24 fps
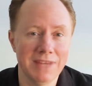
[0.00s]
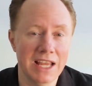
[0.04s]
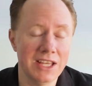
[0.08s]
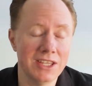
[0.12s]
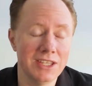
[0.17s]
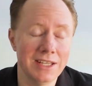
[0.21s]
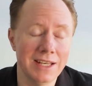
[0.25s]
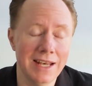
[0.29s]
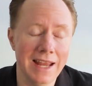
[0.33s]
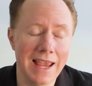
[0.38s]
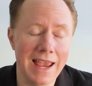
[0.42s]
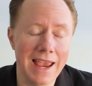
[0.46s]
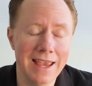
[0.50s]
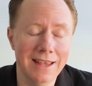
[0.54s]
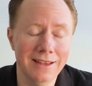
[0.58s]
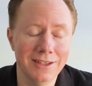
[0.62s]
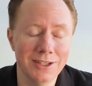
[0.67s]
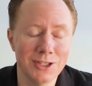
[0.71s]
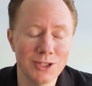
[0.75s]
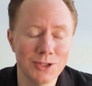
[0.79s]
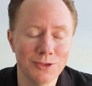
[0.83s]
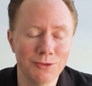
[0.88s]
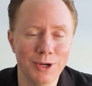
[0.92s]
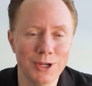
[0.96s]
That's an
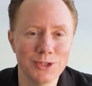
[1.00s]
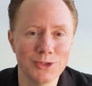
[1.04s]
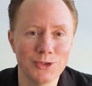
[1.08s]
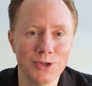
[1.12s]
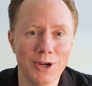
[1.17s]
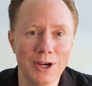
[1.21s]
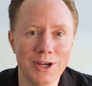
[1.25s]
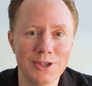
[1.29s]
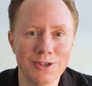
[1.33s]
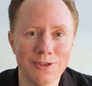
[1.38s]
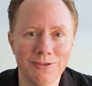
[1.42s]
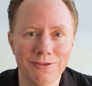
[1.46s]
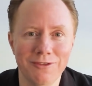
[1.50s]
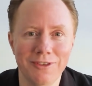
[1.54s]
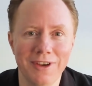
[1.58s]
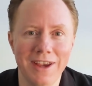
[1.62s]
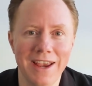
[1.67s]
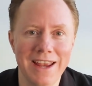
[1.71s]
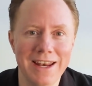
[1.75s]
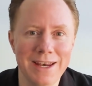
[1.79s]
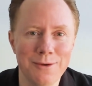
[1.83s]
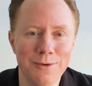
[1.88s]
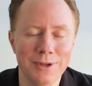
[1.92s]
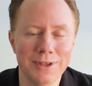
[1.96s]
endless frustration for
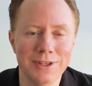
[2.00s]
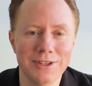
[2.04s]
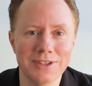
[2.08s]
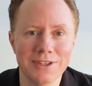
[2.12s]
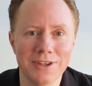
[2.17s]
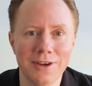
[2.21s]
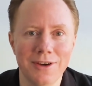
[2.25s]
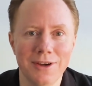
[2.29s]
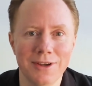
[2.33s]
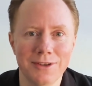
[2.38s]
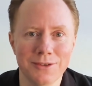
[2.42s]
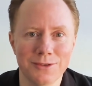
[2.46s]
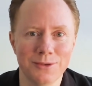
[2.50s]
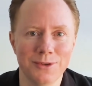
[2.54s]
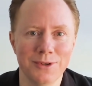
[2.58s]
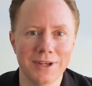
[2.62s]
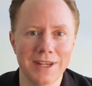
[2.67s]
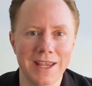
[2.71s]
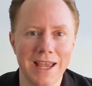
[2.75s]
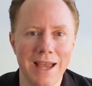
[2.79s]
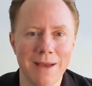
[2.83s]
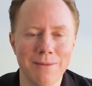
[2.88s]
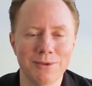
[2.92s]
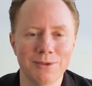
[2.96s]
anyone that's going through a
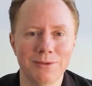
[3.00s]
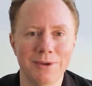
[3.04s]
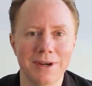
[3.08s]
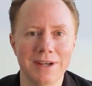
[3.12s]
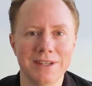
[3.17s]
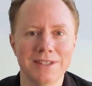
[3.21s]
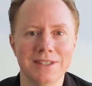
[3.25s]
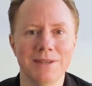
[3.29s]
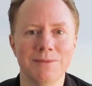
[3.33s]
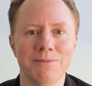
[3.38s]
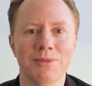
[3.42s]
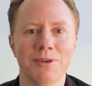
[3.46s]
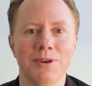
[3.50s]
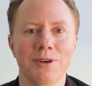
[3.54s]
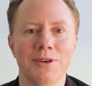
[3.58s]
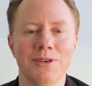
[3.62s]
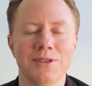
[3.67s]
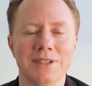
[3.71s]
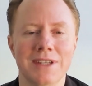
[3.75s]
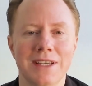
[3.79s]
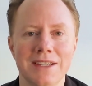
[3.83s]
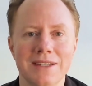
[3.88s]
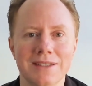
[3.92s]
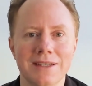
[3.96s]
capital raising
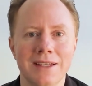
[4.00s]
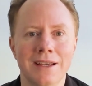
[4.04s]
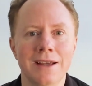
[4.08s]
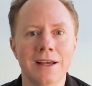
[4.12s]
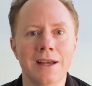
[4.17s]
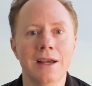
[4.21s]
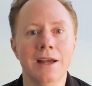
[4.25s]
process.